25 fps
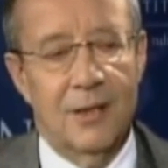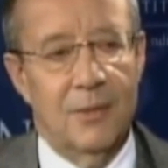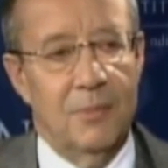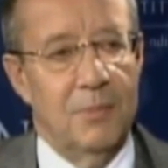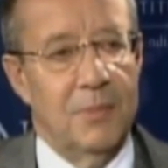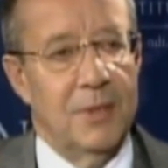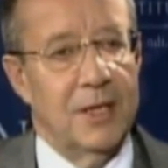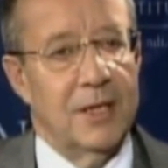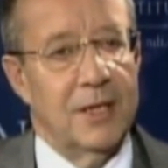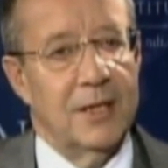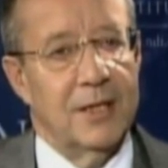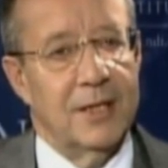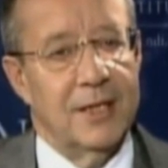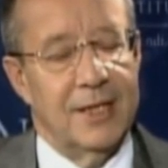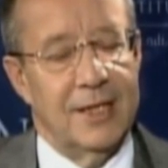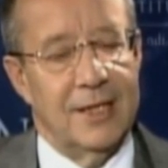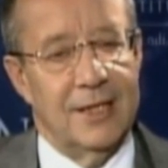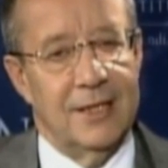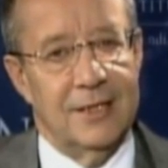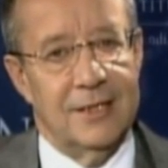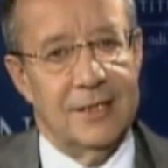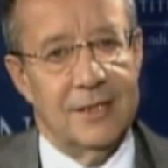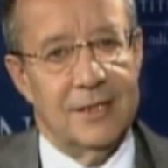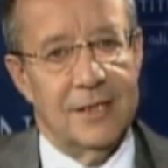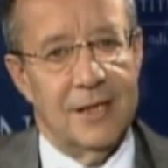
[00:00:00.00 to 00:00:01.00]
the Middle
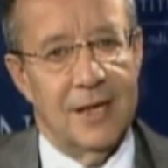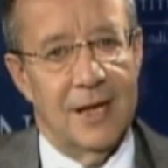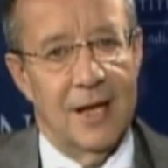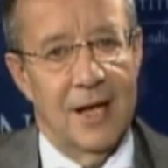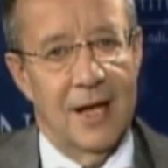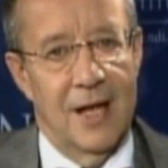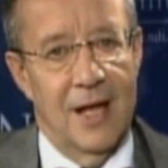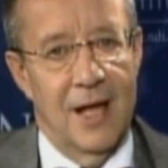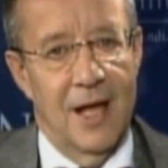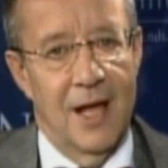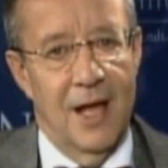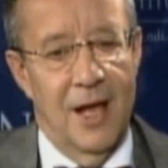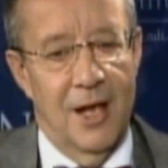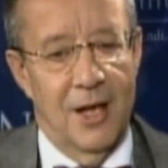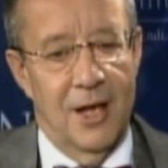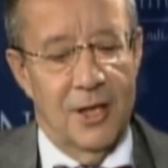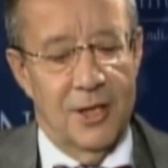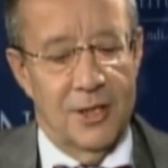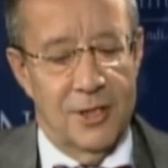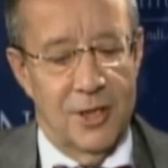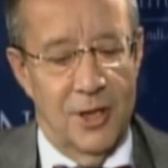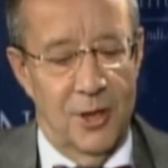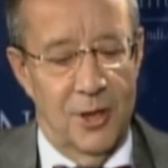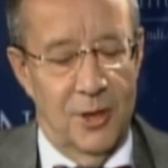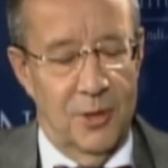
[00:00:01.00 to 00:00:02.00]
East.
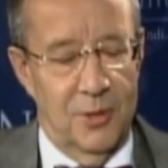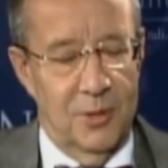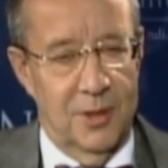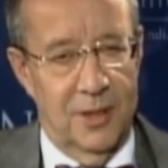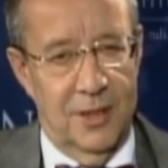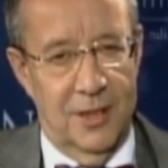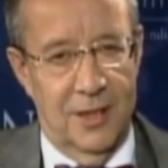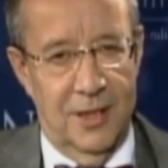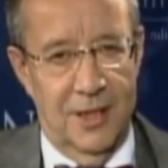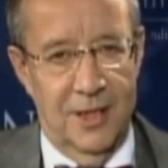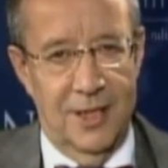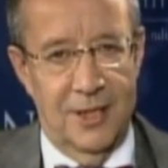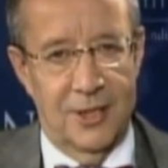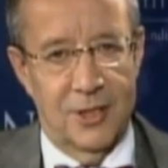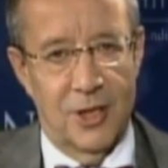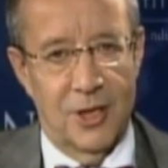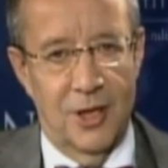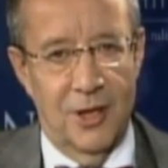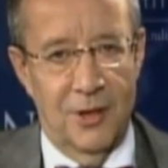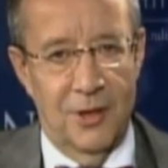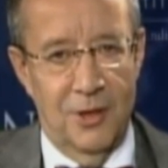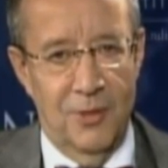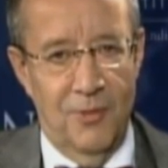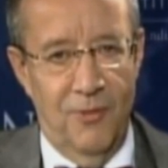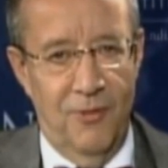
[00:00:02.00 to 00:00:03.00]
So it's
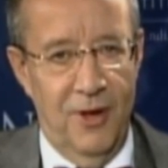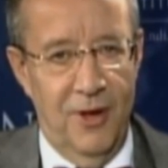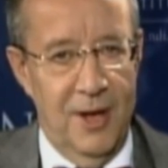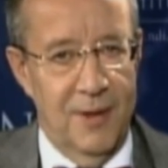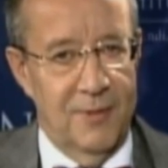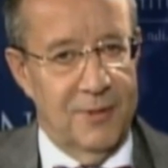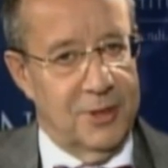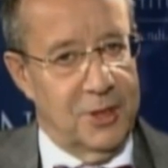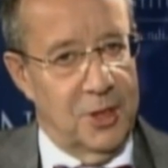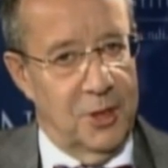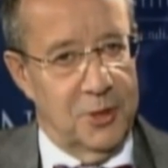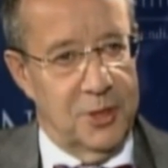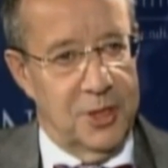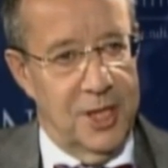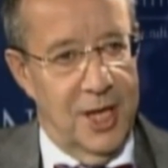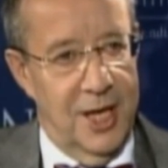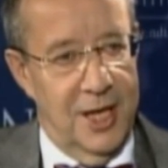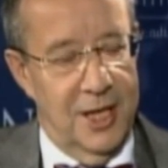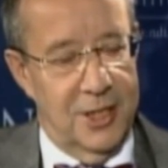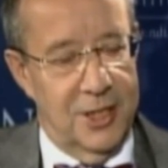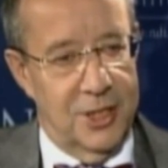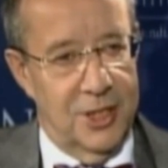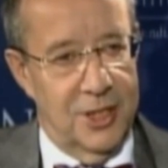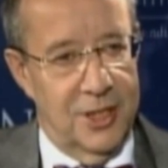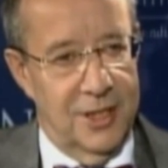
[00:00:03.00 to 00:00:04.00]
freedom of
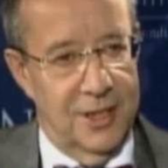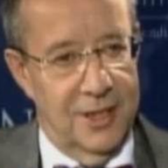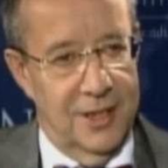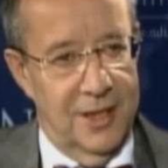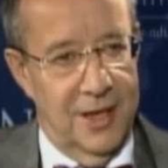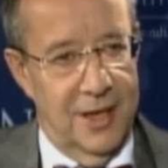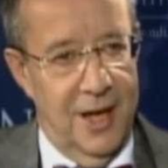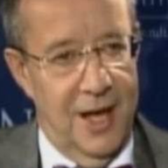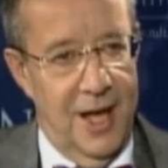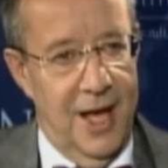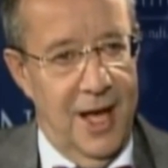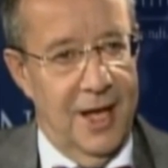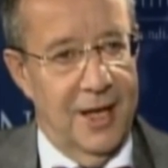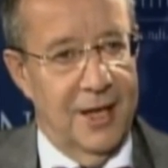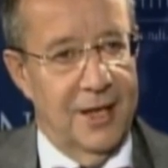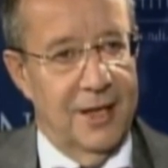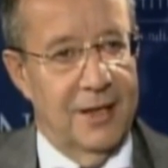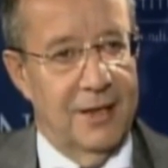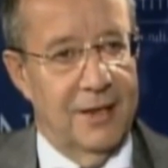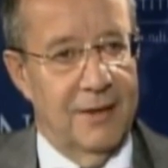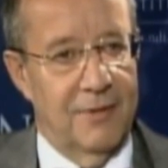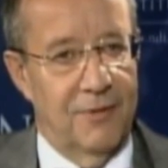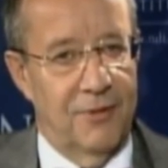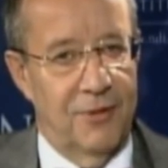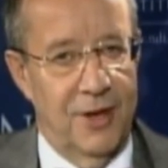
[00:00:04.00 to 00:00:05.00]
association
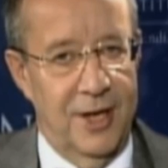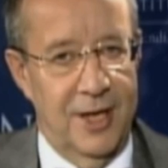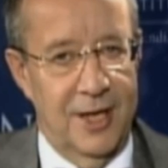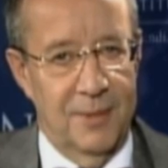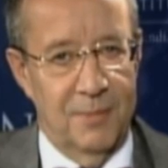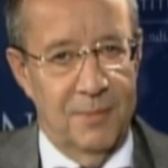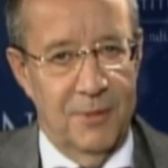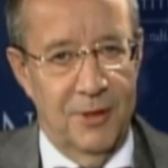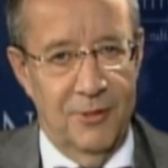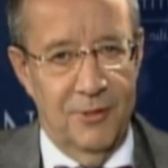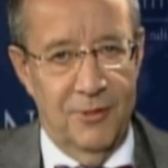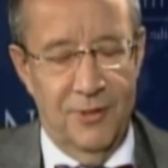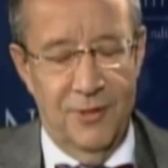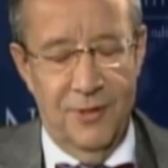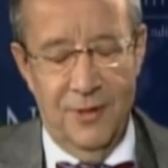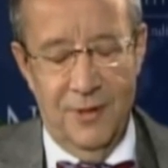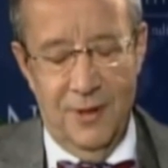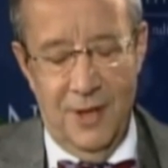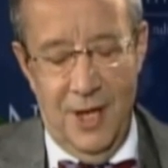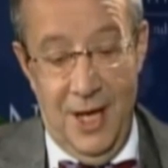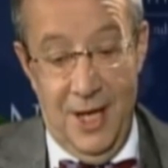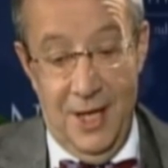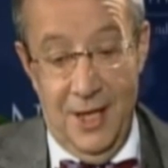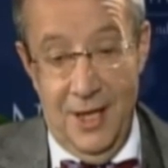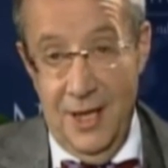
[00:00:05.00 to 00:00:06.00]
and the freedom of
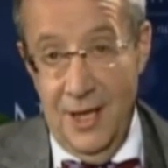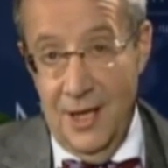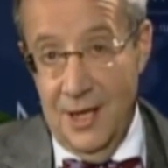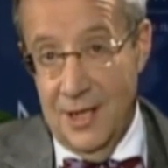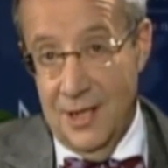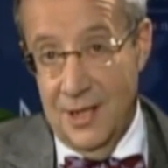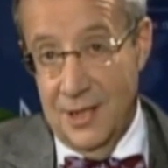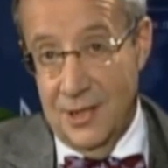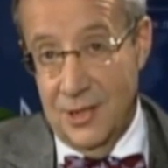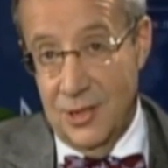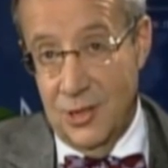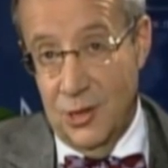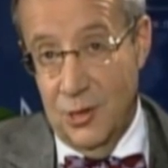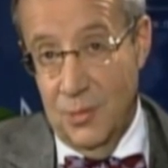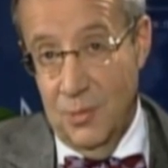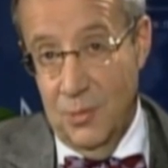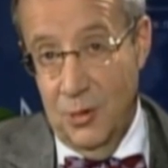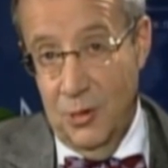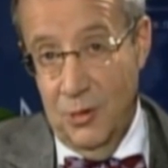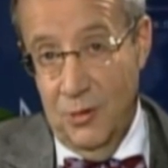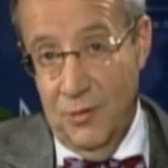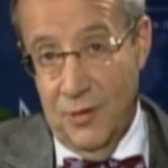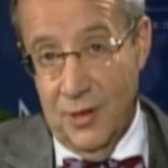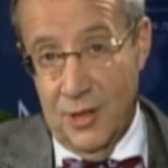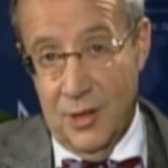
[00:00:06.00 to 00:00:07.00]
ideas to
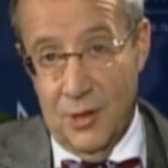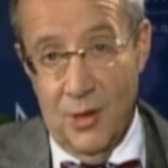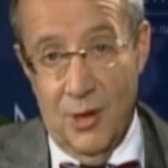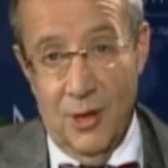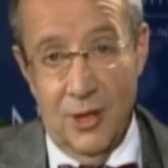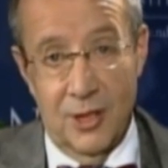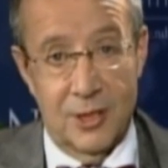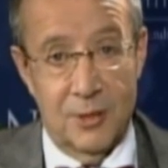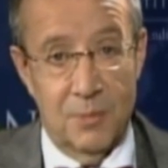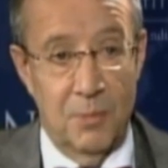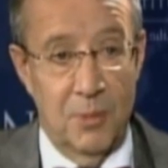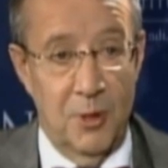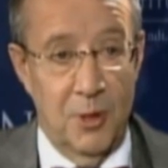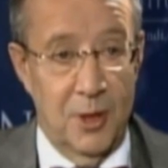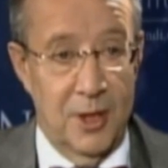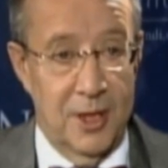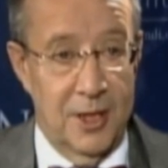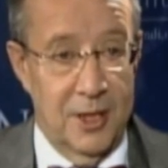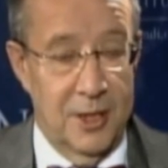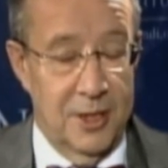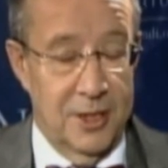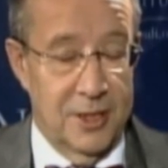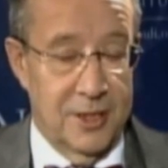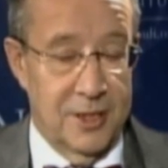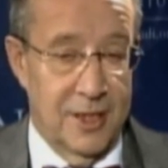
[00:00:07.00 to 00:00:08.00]
move across
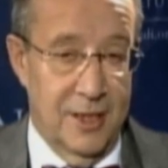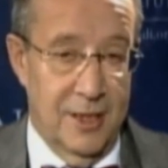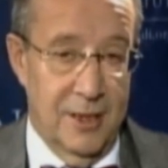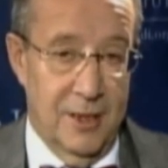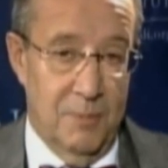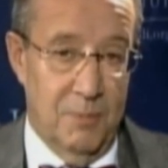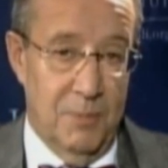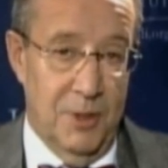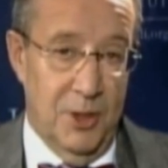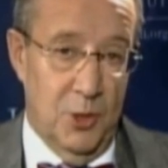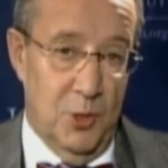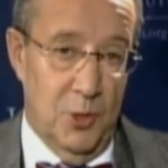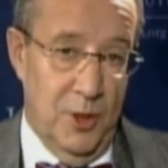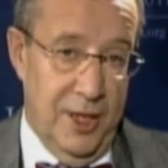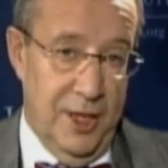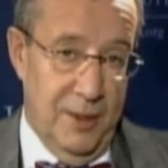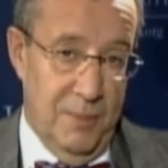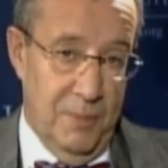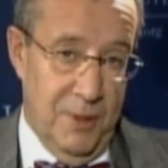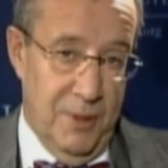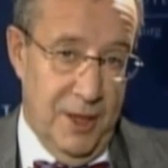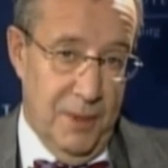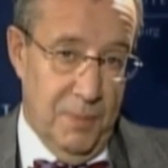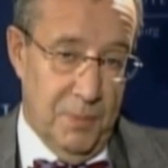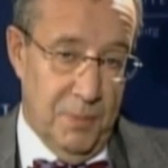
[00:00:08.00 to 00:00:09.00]
borders and
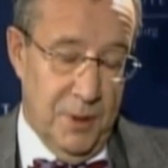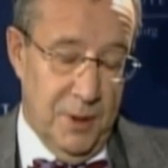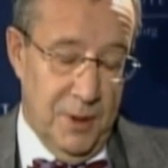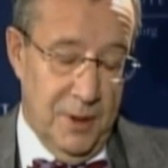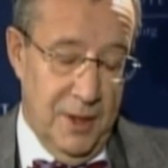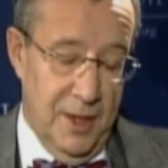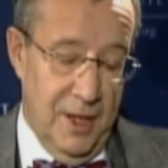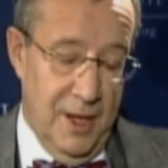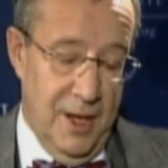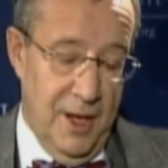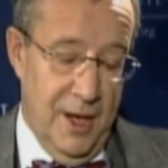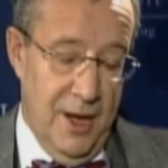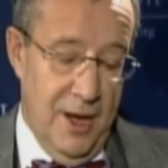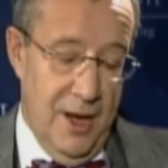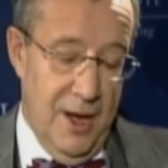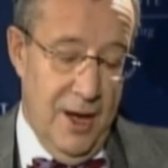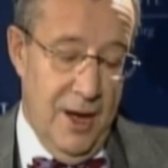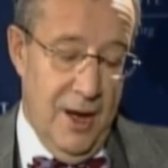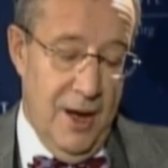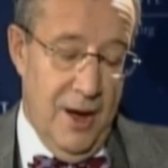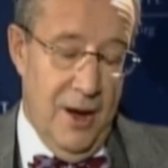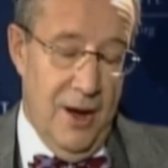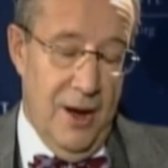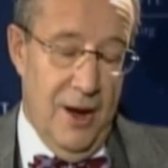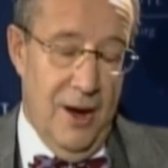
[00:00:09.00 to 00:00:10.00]
between people
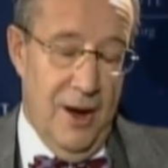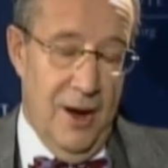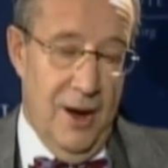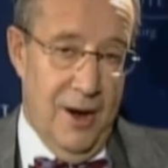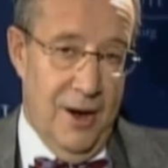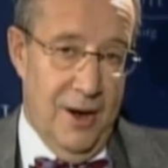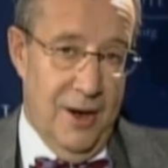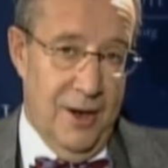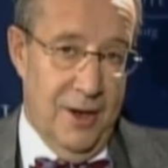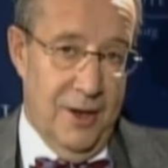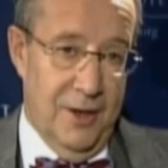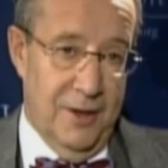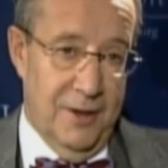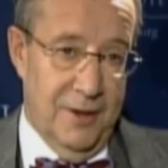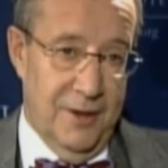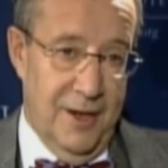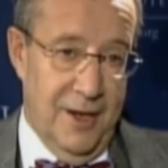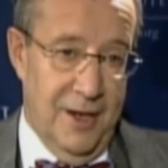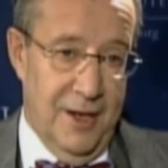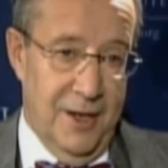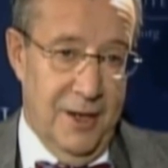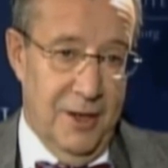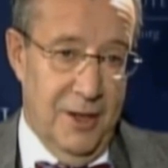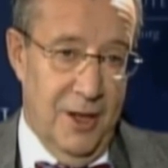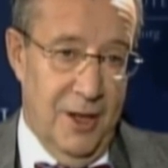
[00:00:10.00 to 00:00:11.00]

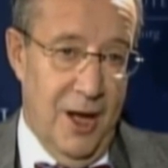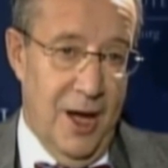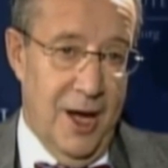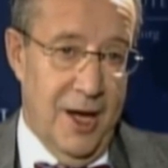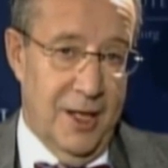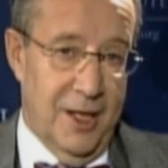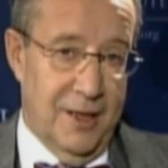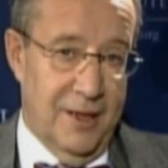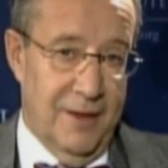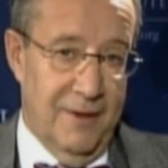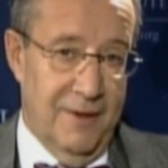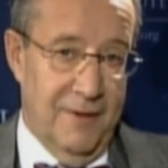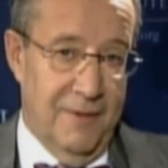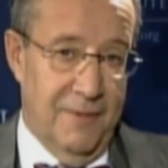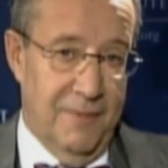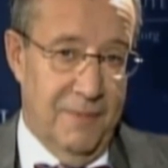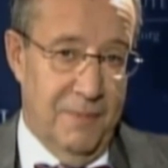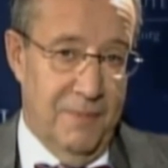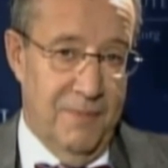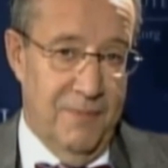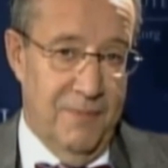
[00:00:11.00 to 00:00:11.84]
lie at the